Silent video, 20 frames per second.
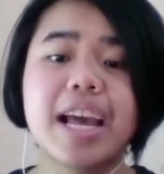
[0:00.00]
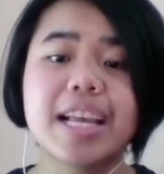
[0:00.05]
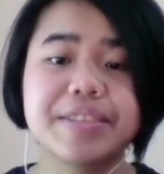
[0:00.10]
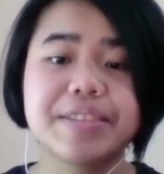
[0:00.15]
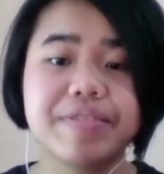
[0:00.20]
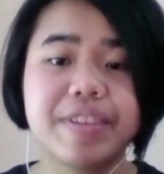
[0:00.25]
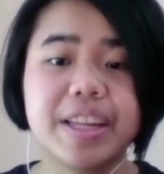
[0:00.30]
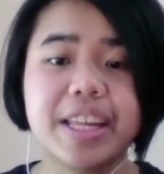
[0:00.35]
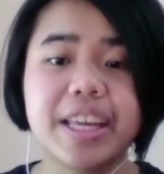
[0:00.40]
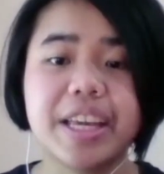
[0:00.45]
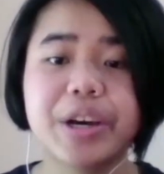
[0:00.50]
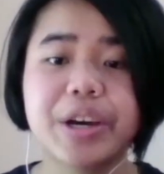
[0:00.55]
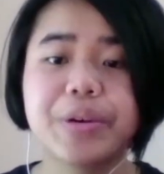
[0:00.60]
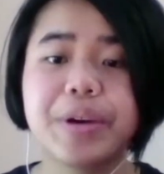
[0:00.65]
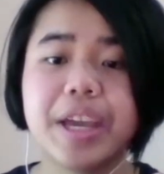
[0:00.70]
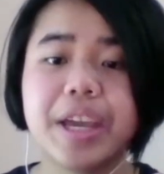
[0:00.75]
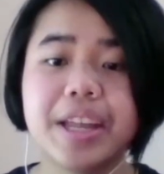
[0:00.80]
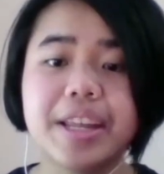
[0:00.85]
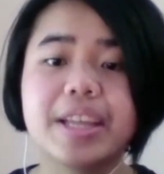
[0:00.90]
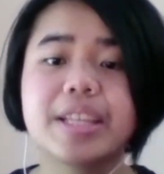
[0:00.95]
has
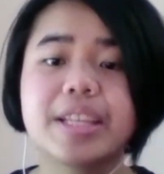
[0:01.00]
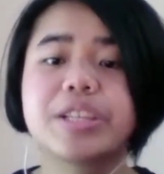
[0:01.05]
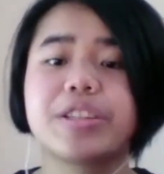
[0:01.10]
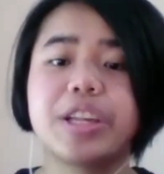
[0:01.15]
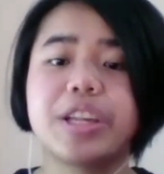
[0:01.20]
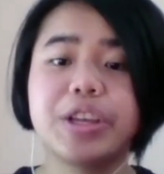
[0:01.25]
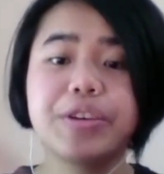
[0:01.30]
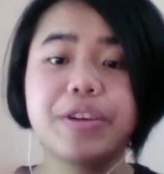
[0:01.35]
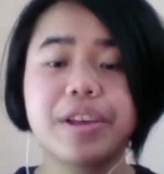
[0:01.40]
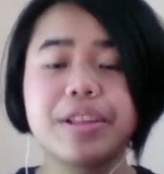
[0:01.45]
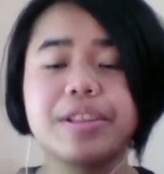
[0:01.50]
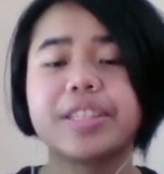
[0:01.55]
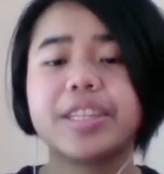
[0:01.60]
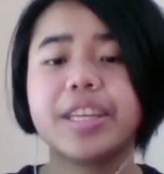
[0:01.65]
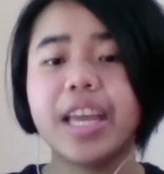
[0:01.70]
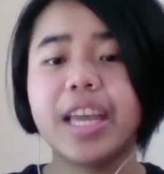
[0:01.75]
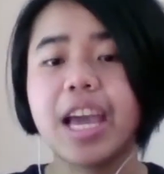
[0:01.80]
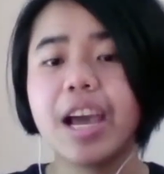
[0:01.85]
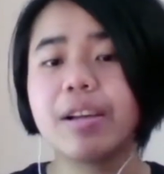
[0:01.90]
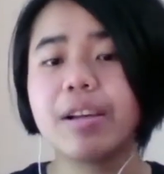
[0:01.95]
video in it so that you can
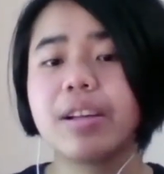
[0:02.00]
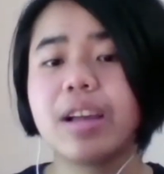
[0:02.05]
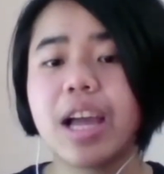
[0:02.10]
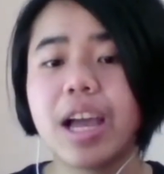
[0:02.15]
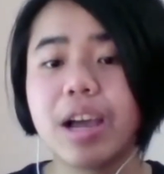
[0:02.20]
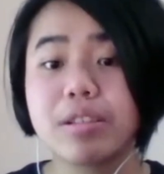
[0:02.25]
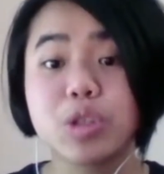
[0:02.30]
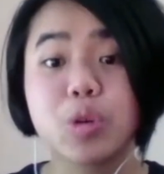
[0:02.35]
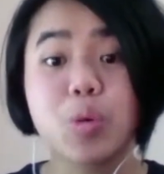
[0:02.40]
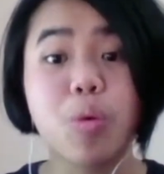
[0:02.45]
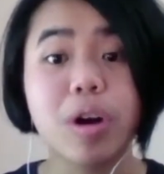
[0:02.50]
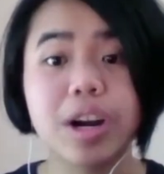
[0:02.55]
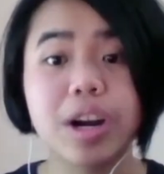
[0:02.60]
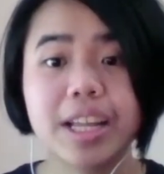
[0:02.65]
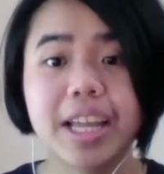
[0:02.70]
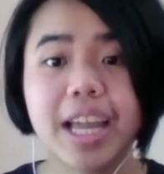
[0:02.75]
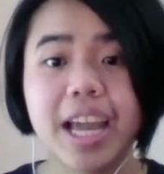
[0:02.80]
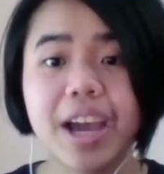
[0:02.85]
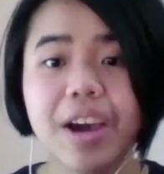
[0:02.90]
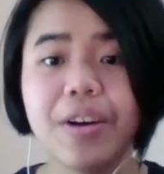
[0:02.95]
see how, how to
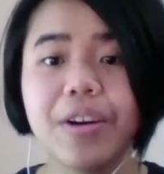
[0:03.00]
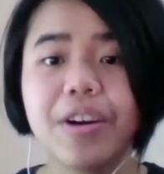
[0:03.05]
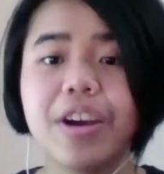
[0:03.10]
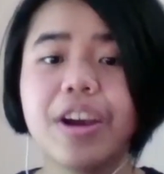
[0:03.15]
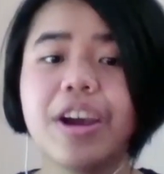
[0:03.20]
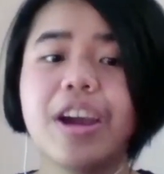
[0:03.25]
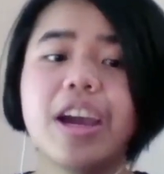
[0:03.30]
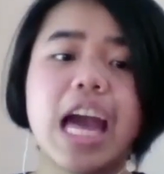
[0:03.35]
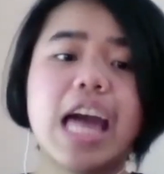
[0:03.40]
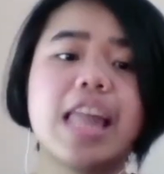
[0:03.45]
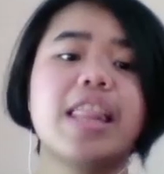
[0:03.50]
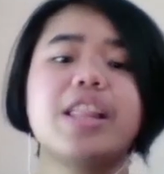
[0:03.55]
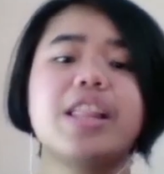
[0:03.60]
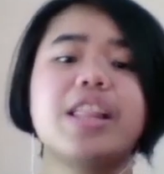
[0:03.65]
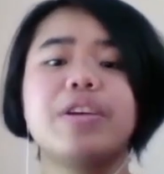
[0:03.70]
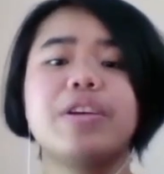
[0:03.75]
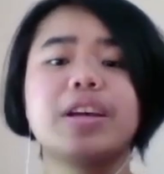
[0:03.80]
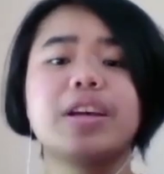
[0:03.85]
work out and then mm-hmm.